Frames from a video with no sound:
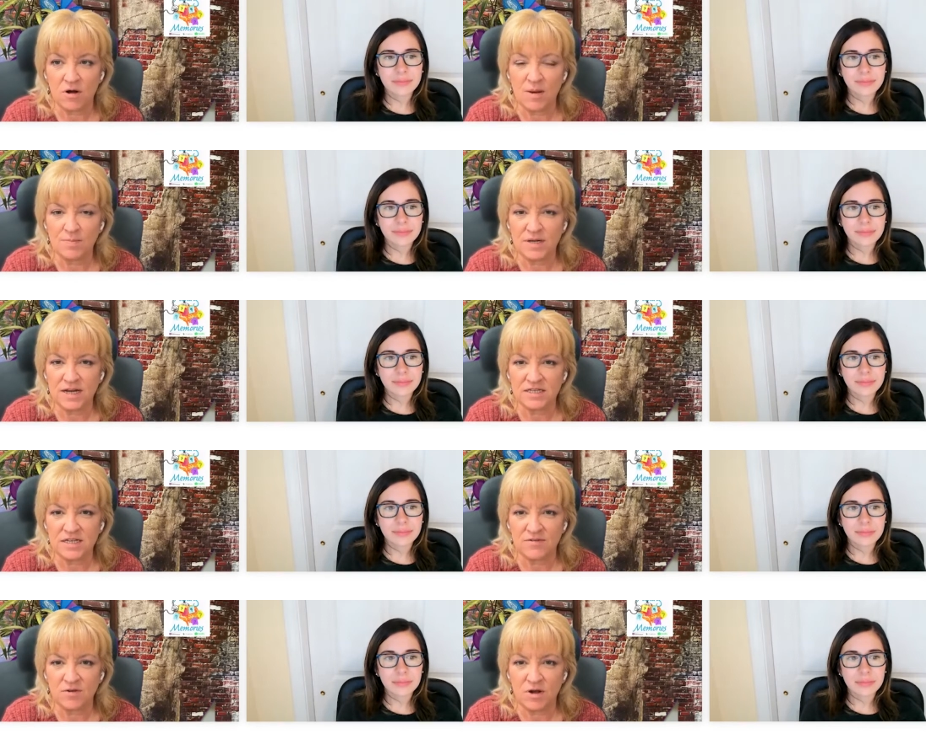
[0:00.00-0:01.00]
Speaker 1: updates
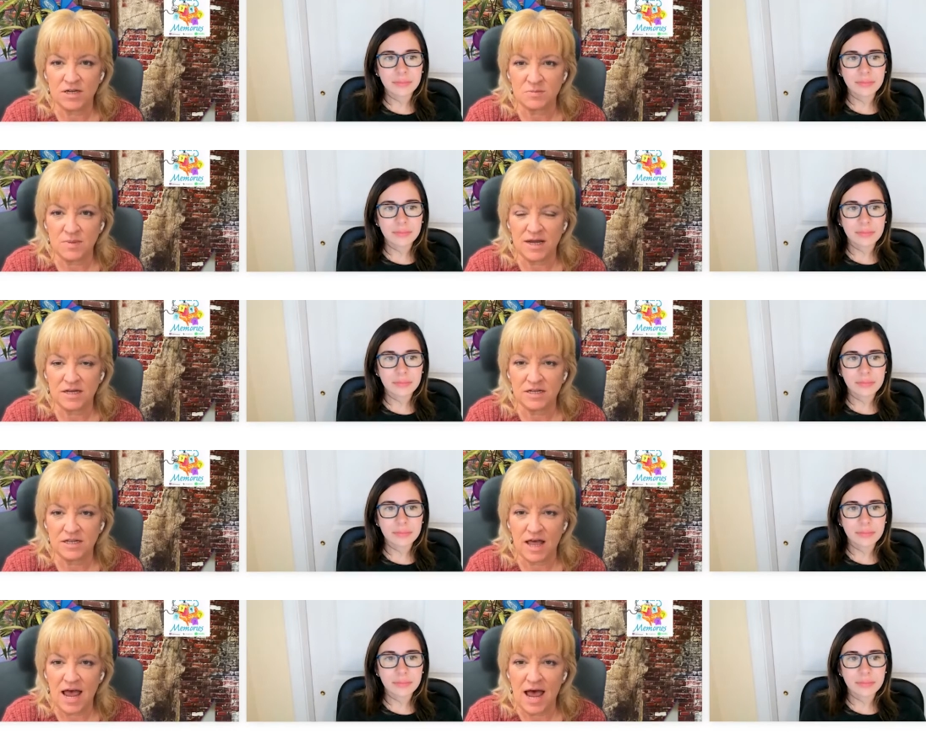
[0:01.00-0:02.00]
have you guys made to
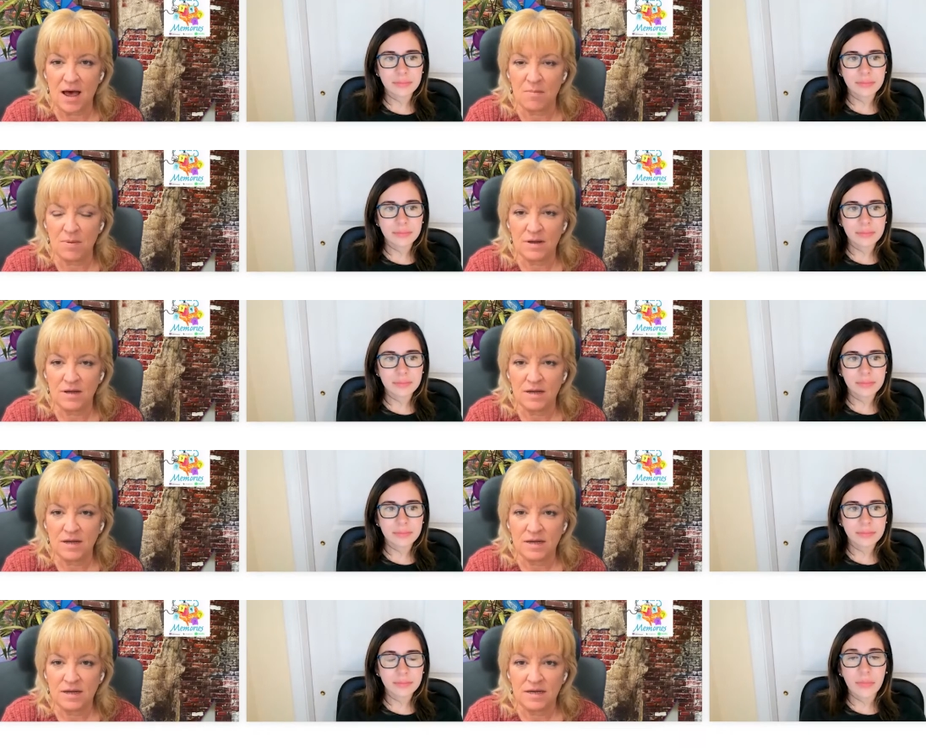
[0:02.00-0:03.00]
the app?
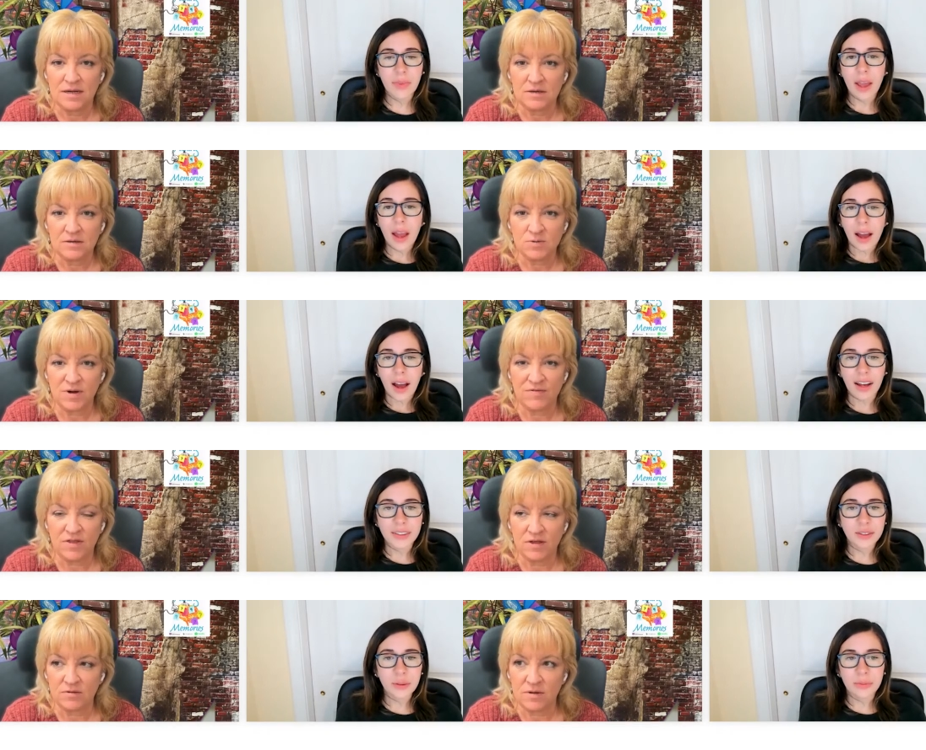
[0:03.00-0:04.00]
So, we have uh, the
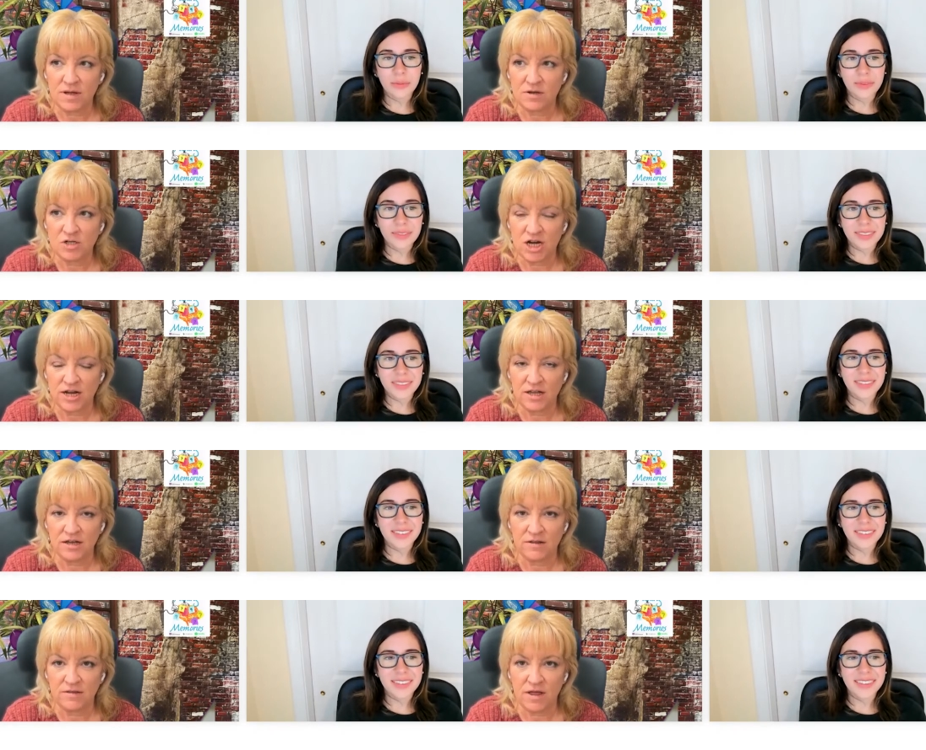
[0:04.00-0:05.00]
so check in
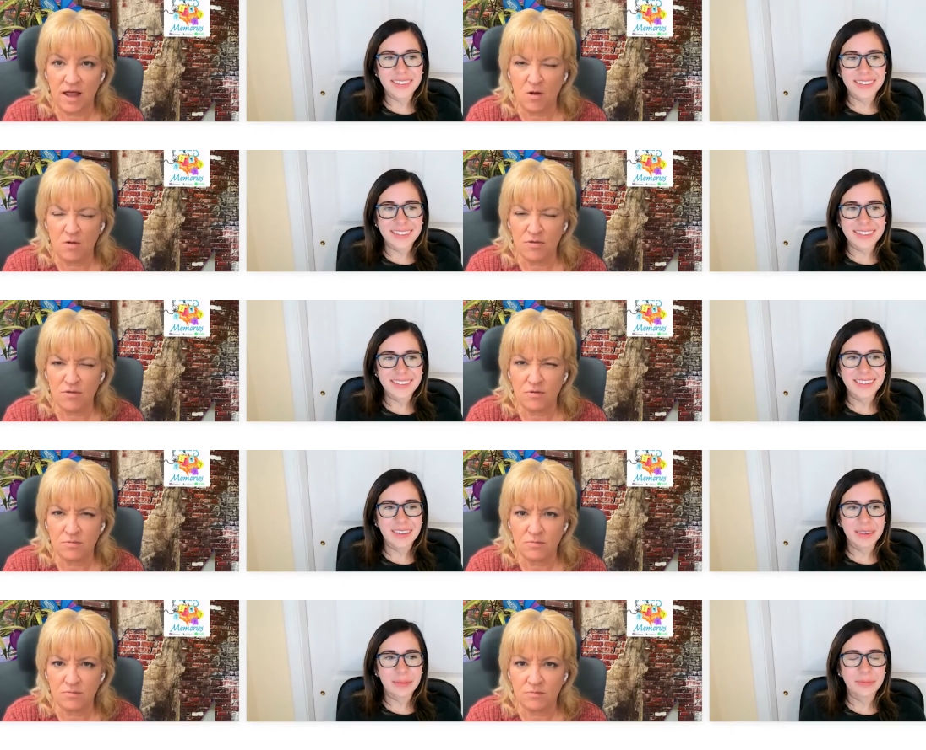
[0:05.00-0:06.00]
and the health,
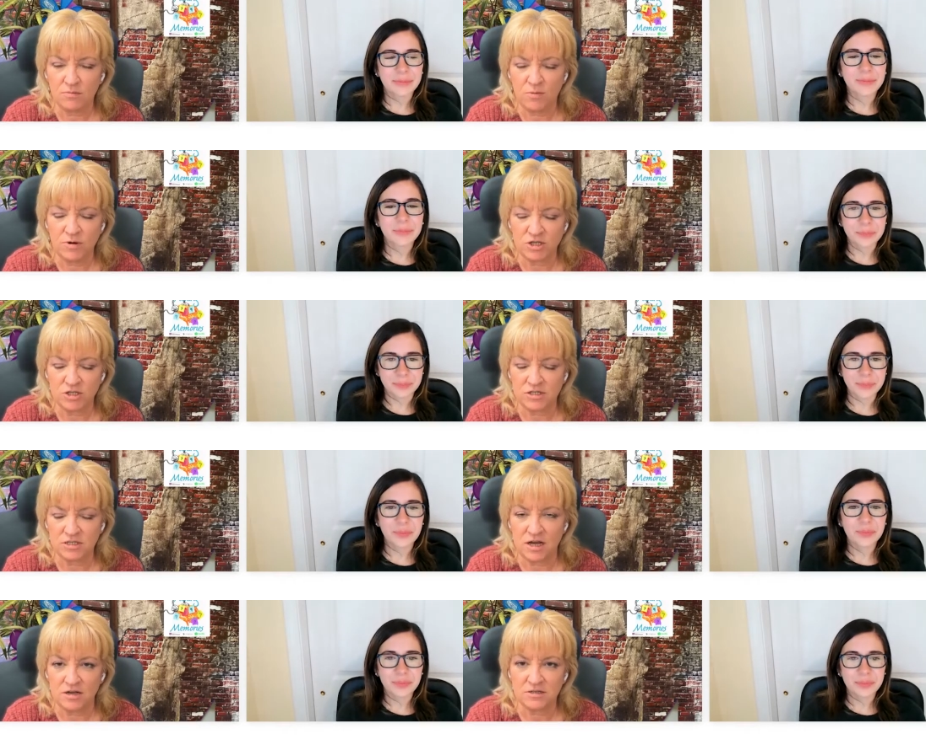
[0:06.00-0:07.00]
Speaker 2: what we mm -hmm. just mm-hmm.
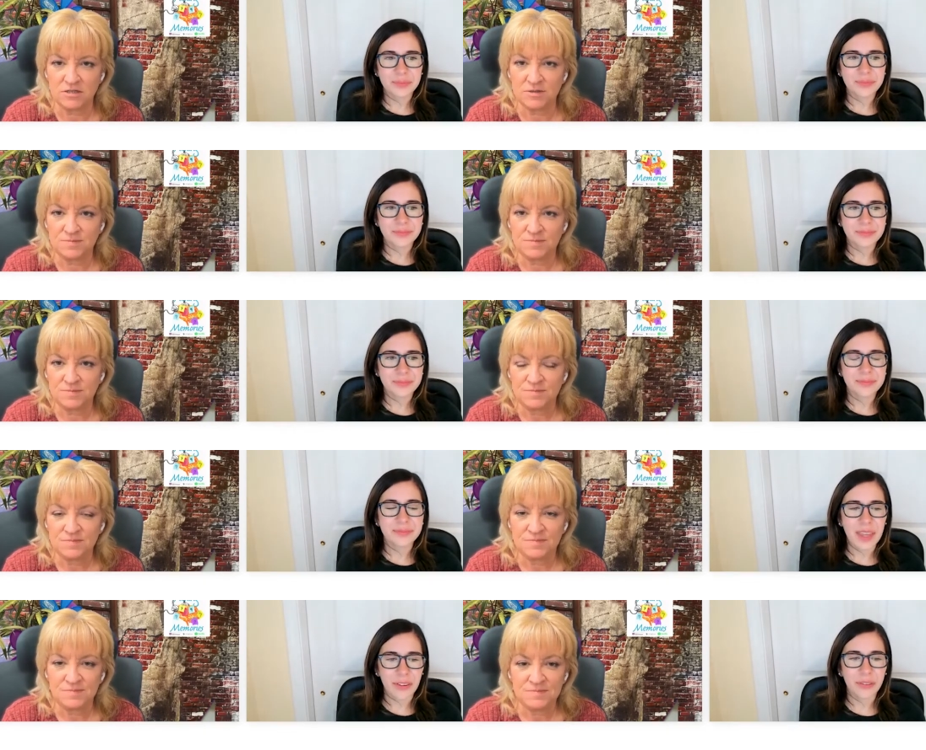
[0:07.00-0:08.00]
discussed.
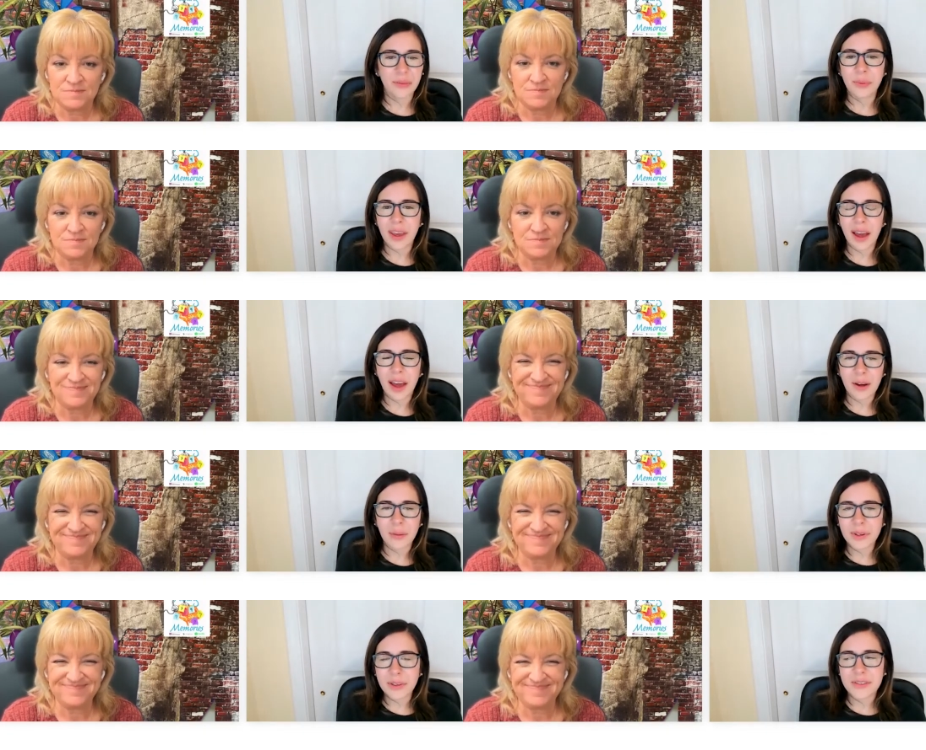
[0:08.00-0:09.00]
Yes, we have,
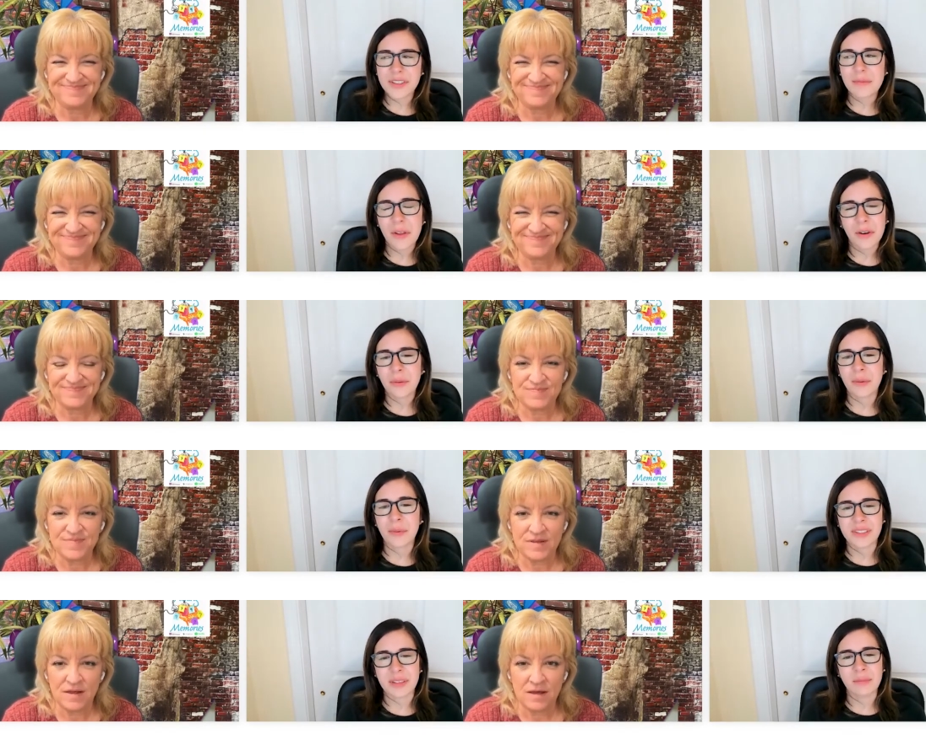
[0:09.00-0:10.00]
we do some other work with
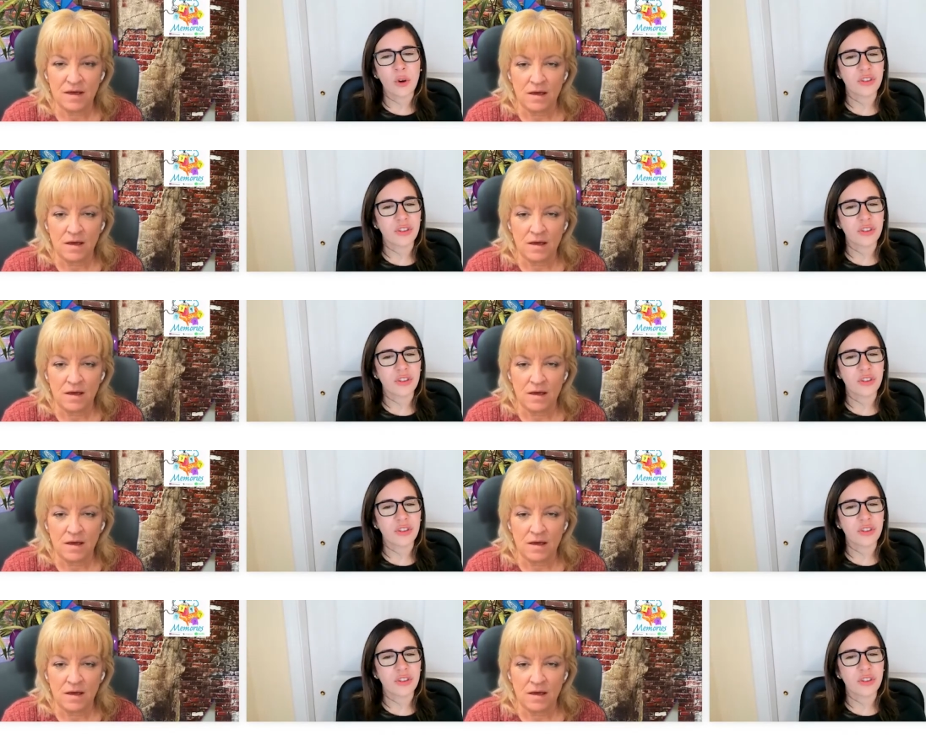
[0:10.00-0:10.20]
some motion